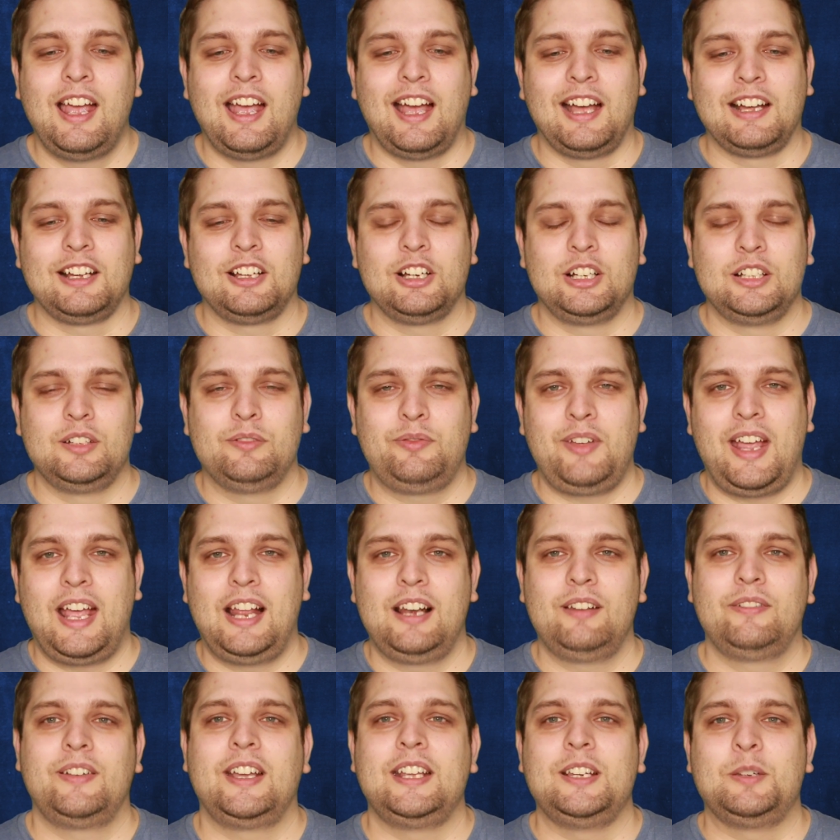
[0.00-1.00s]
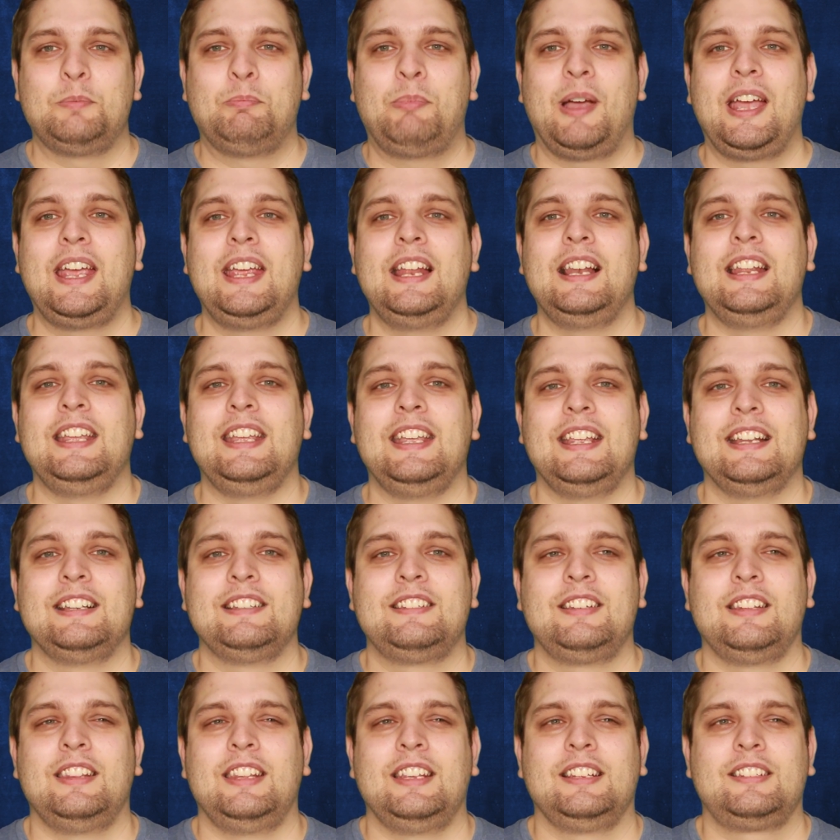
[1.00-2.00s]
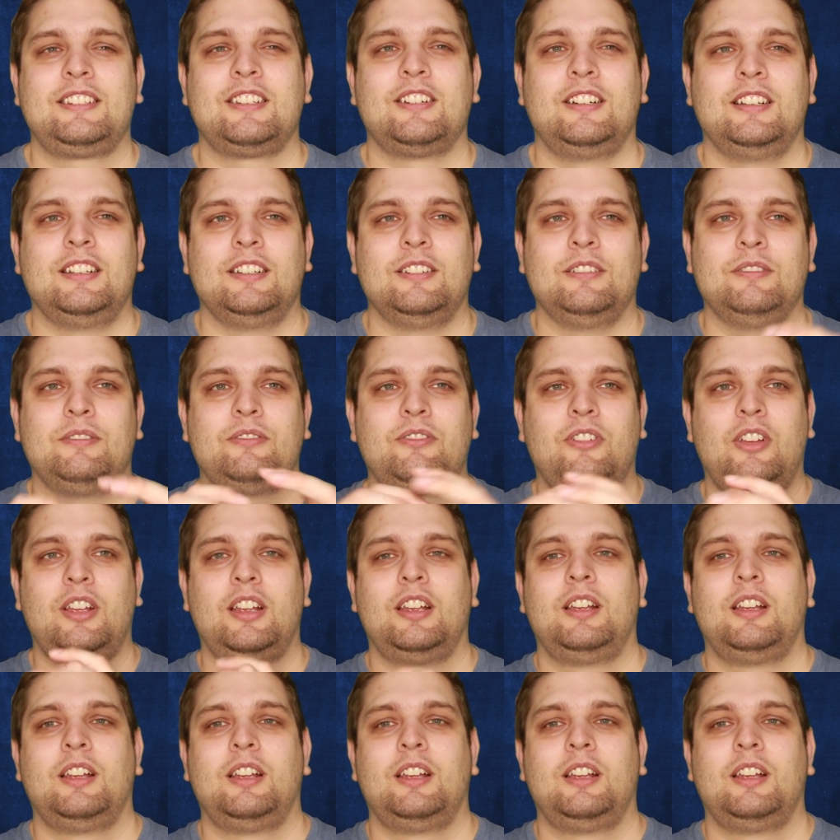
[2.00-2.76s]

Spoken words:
and kind of elevates Bayley into this kind of